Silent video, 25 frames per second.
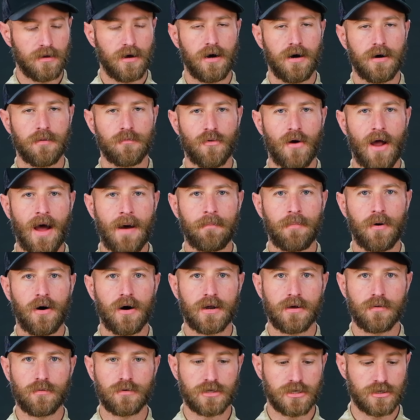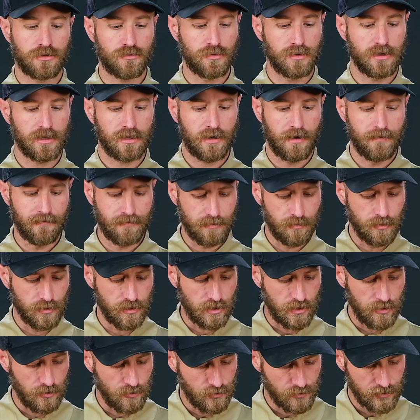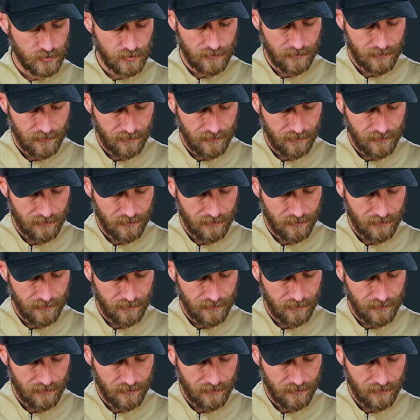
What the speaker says: wrap on it, which is really comfortable to use.